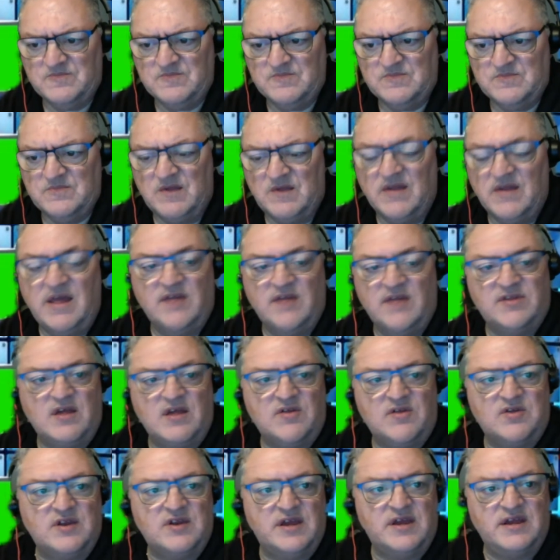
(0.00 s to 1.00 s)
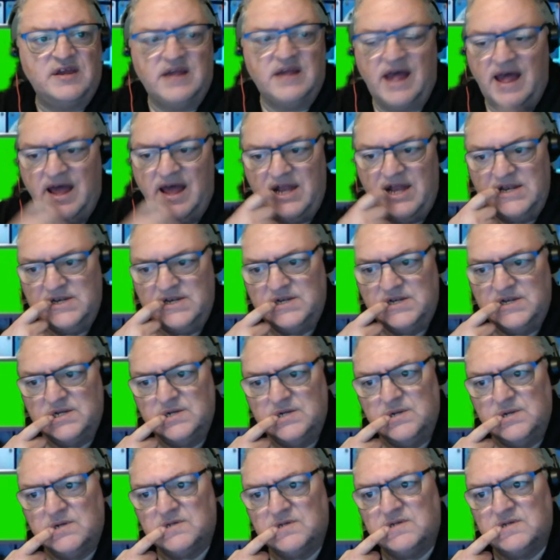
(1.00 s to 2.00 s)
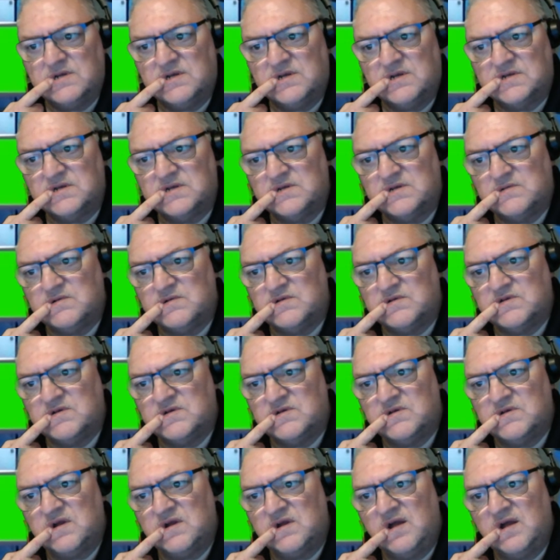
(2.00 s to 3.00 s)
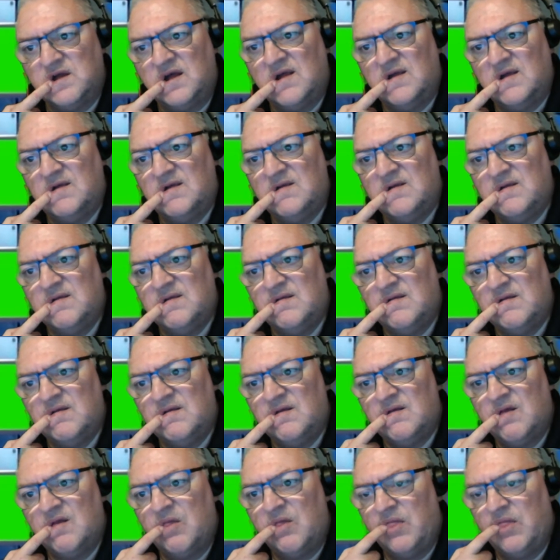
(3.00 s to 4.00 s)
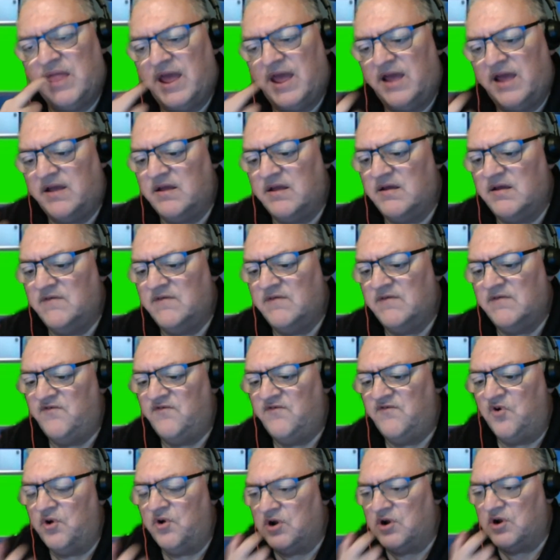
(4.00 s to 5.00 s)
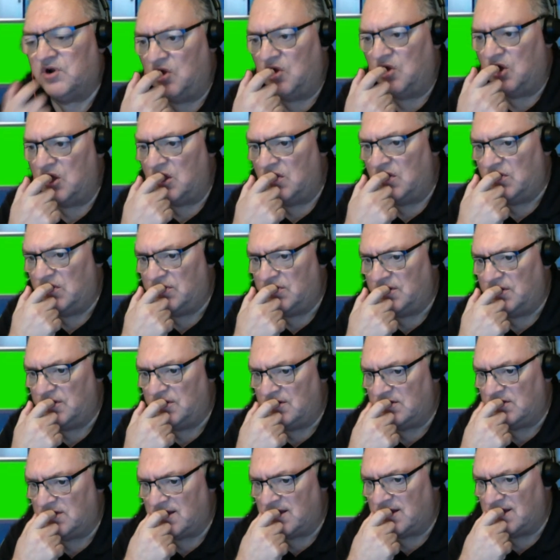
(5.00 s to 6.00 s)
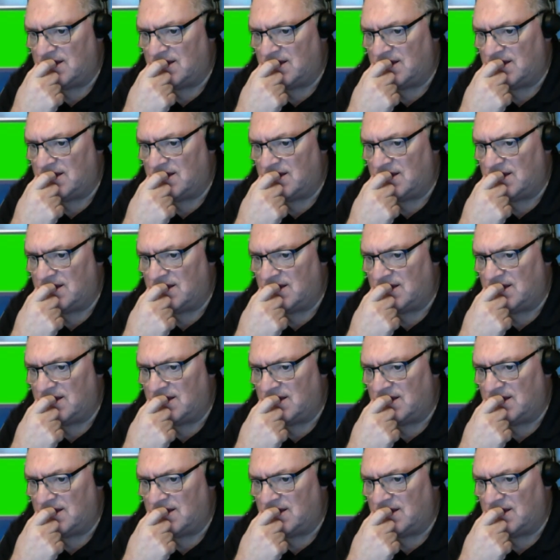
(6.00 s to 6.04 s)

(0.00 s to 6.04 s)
Yeah, Destiny. And who else is asking the question? Nick. 4 o'clock on Thursday.